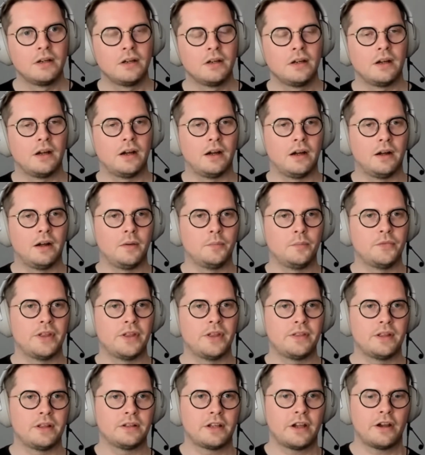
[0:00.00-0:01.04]
And
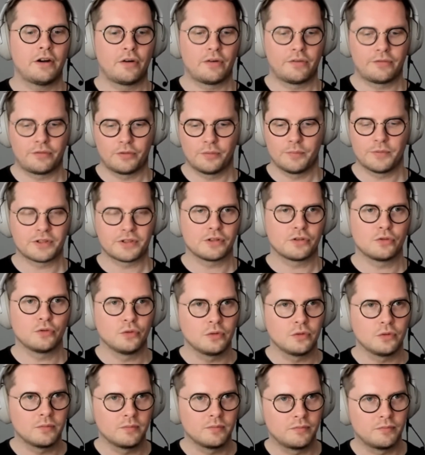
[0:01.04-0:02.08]
then Terraform as a
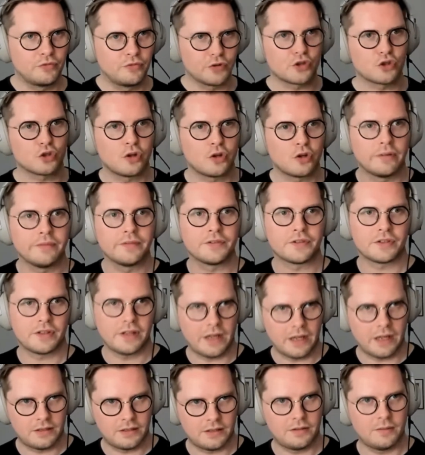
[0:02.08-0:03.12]
tool resolves
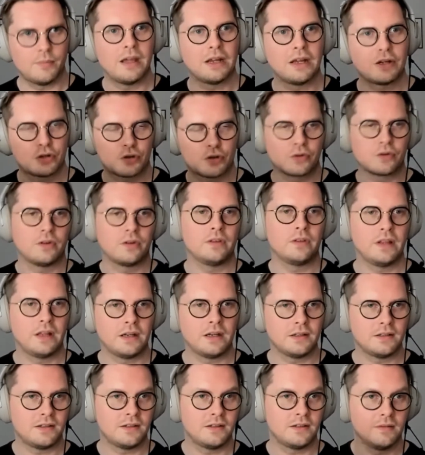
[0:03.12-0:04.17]
that to make sure that
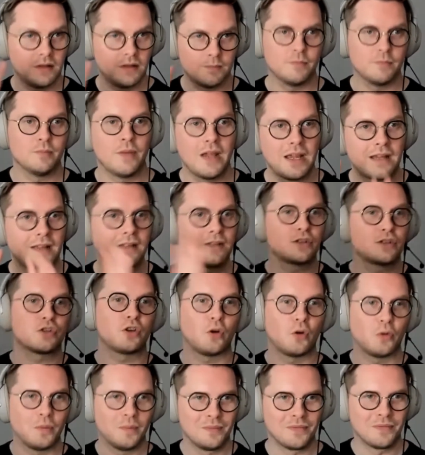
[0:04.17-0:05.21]
make it
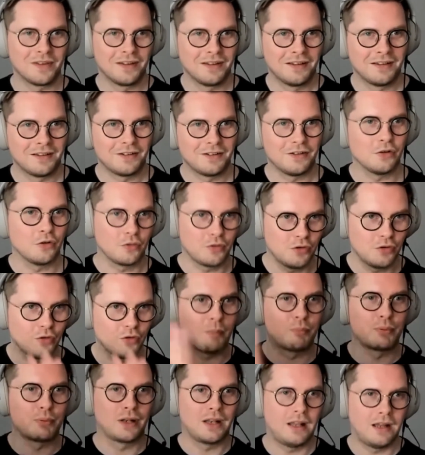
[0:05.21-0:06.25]
so. You
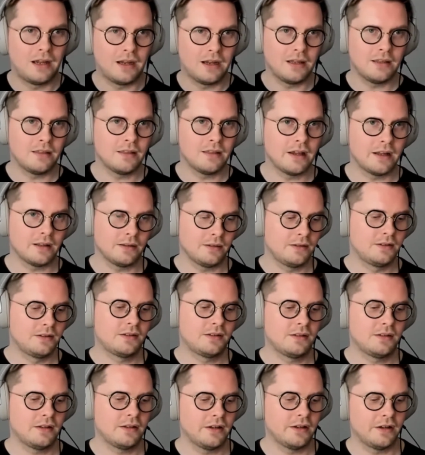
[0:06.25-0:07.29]
apply that
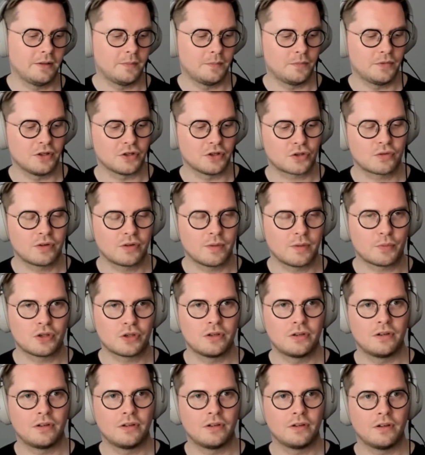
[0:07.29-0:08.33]

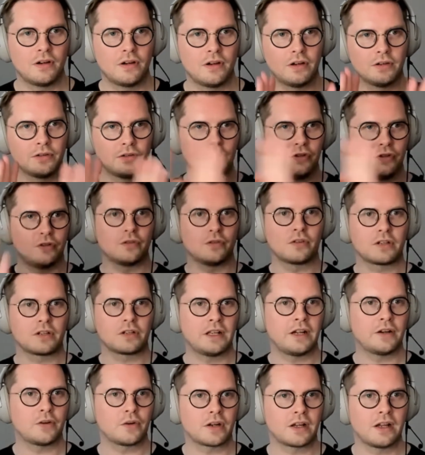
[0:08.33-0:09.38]
description onto your
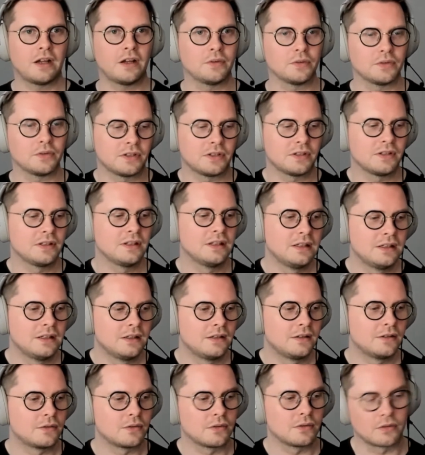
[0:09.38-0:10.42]
cloud account
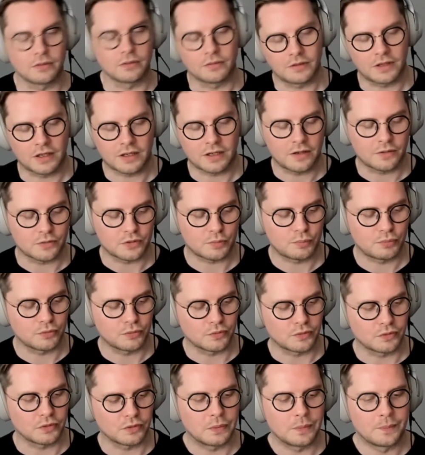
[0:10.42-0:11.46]
or accounts
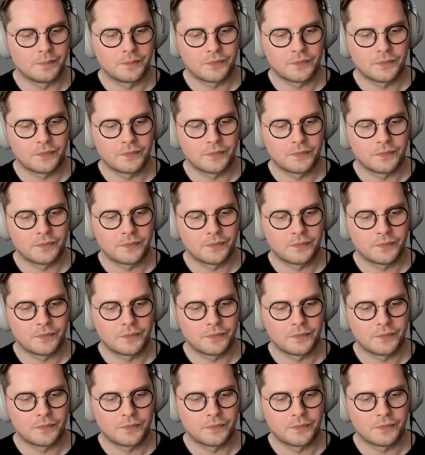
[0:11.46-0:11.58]
plural.